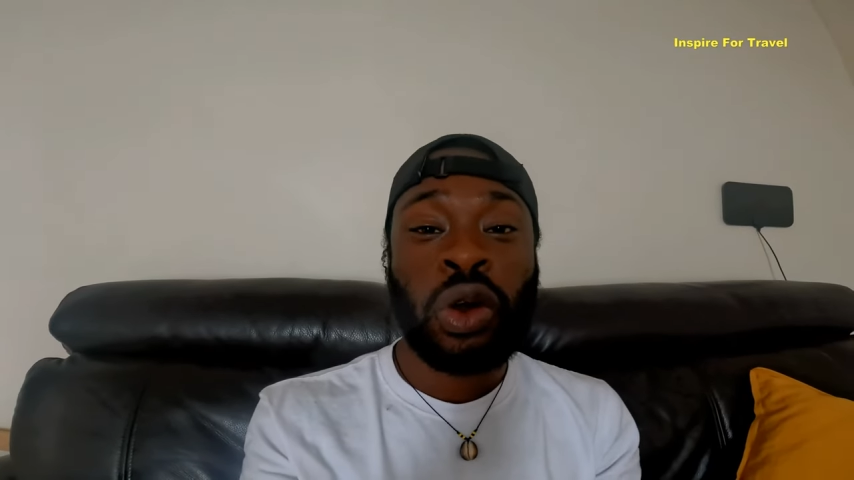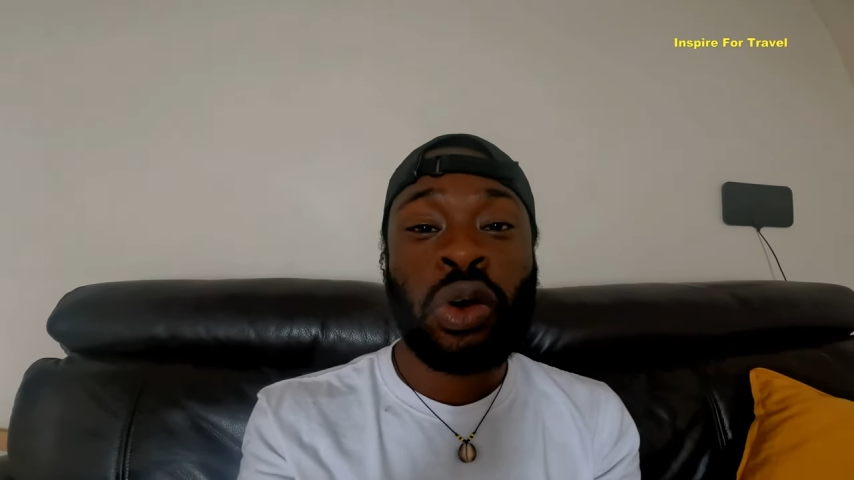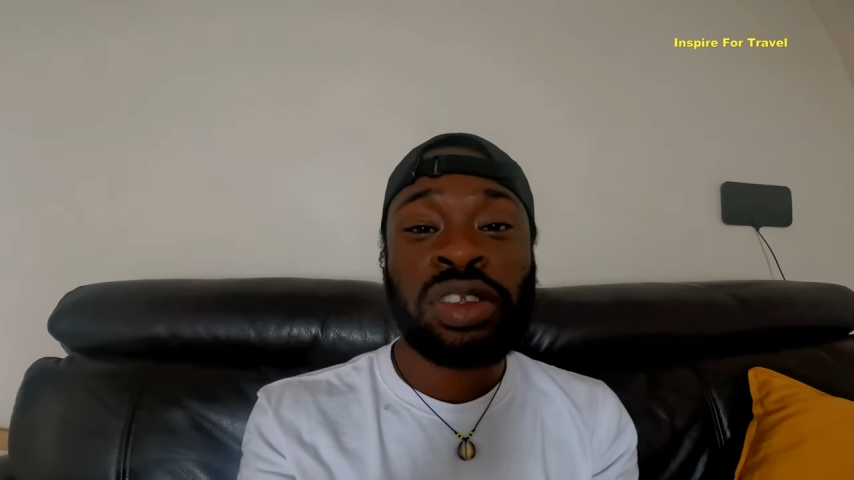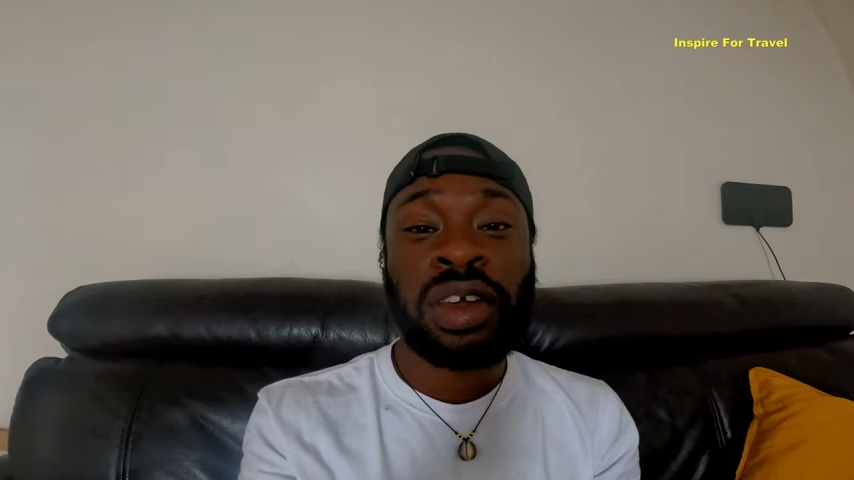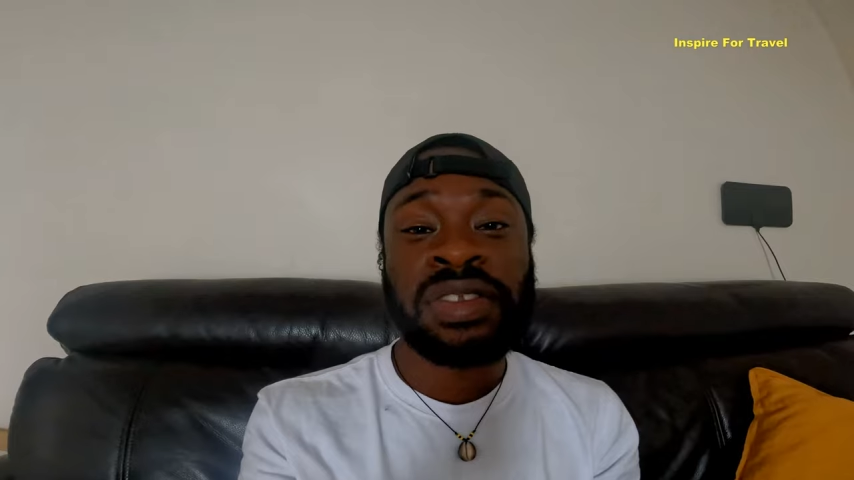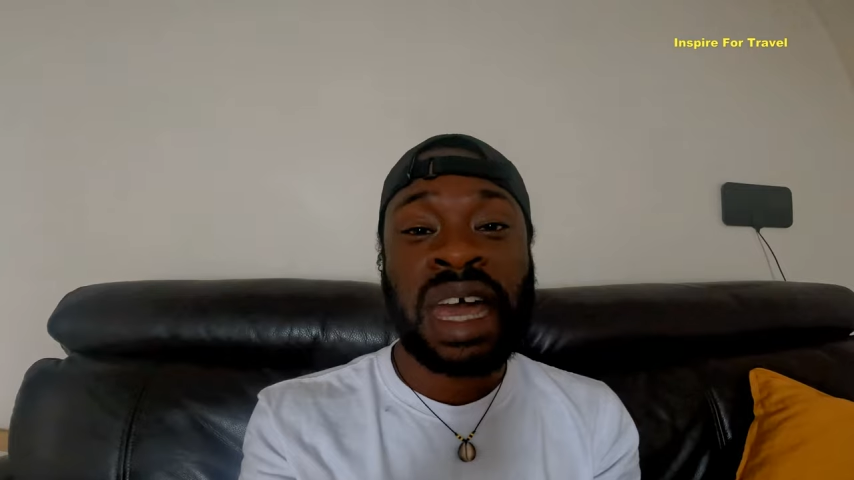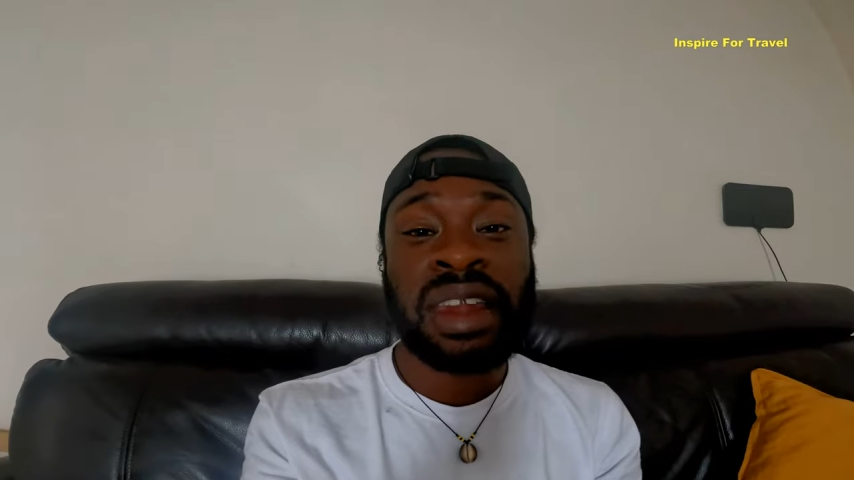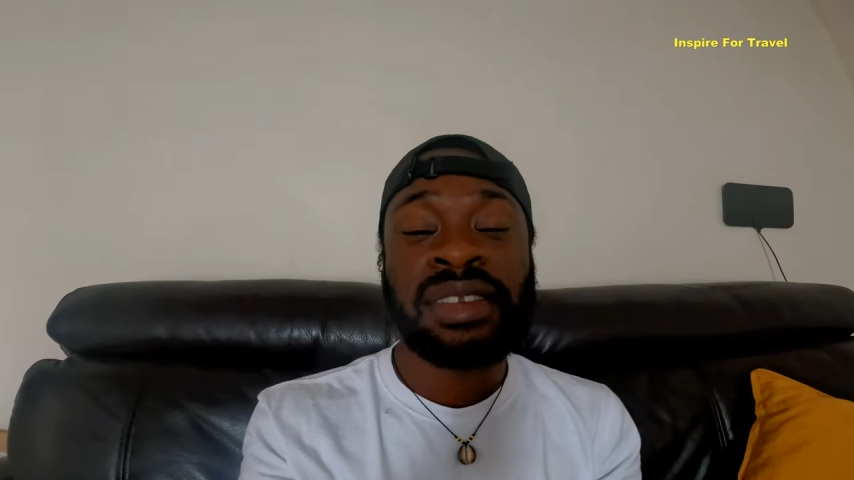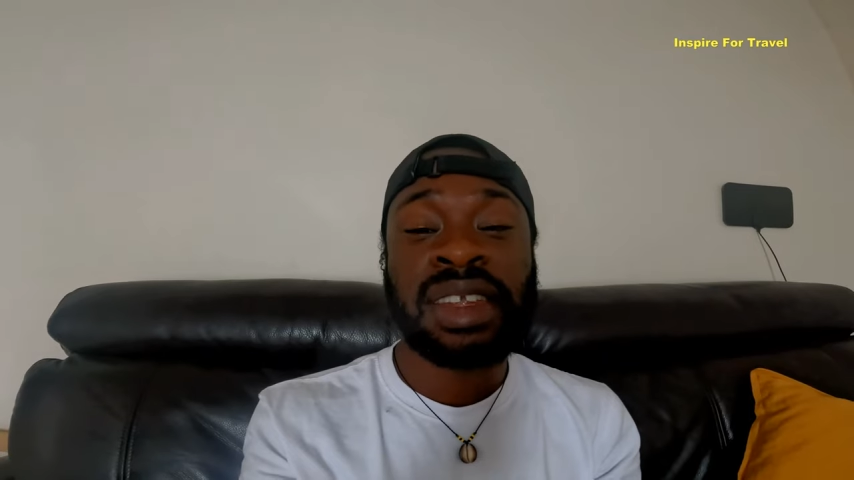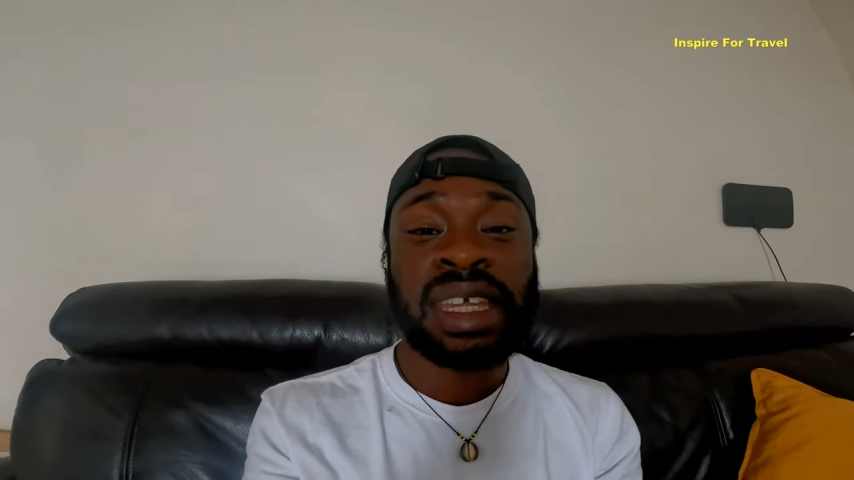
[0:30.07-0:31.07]
coast of
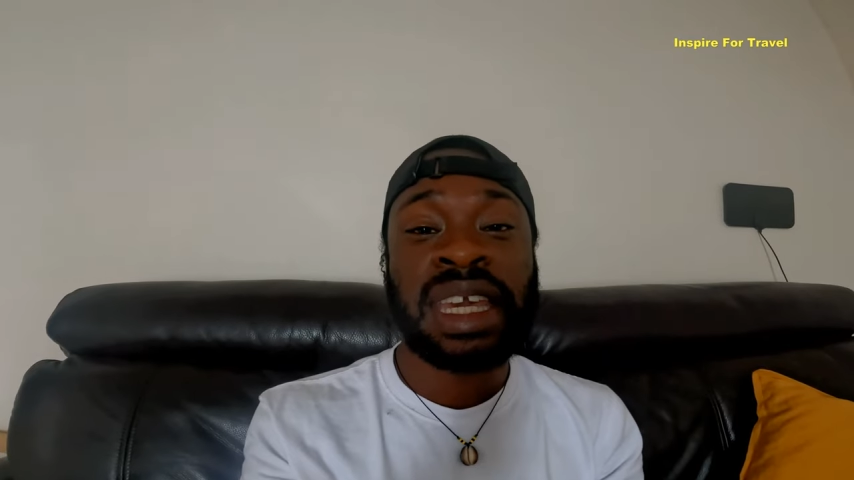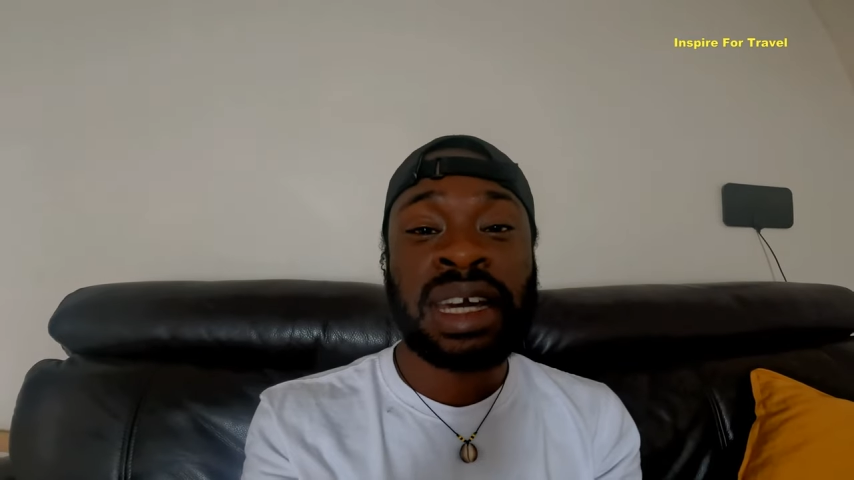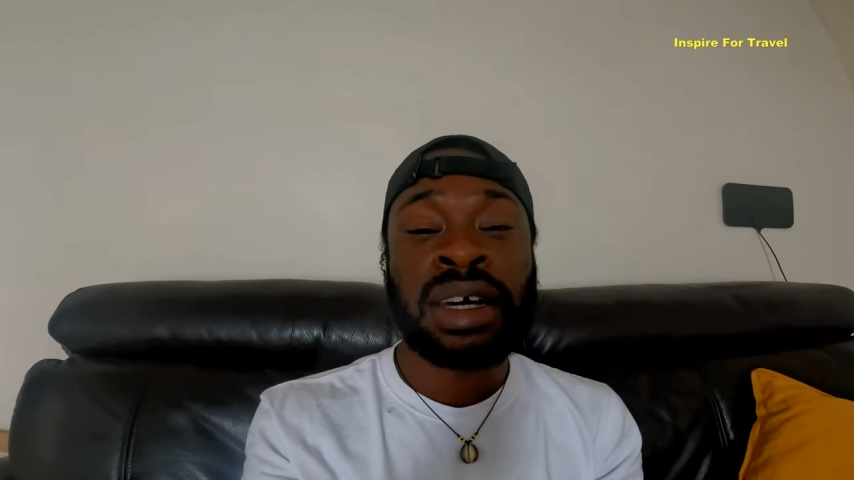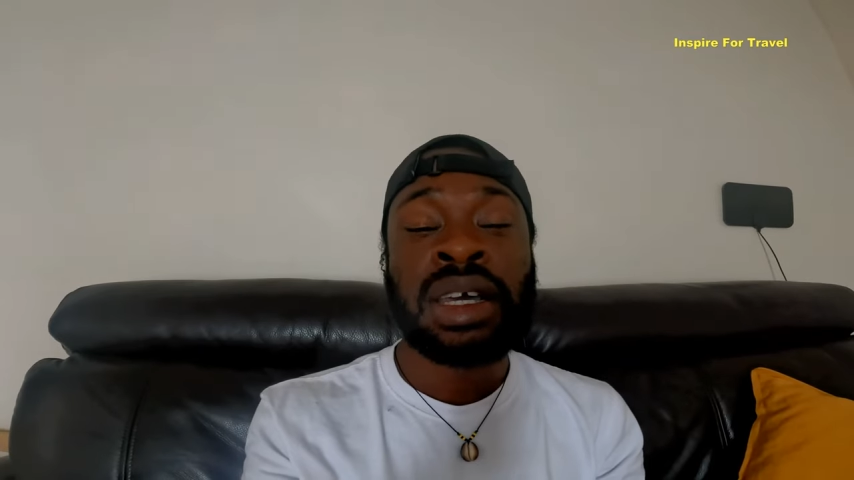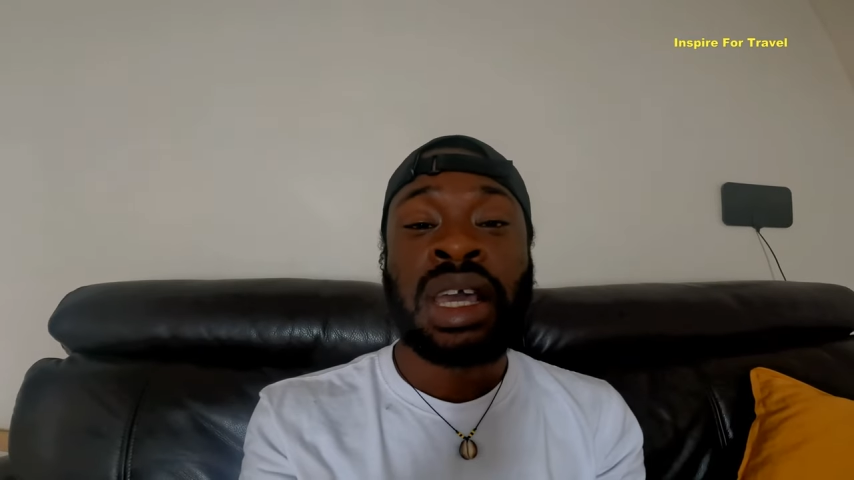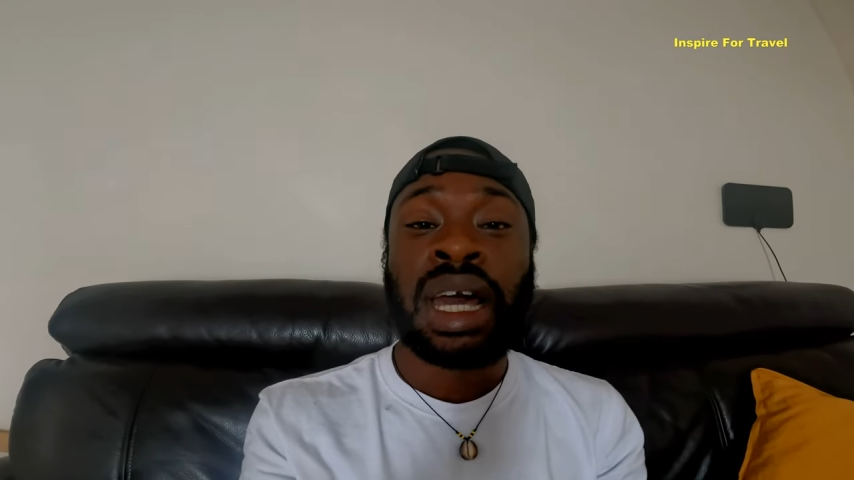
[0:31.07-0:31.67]
Tanzania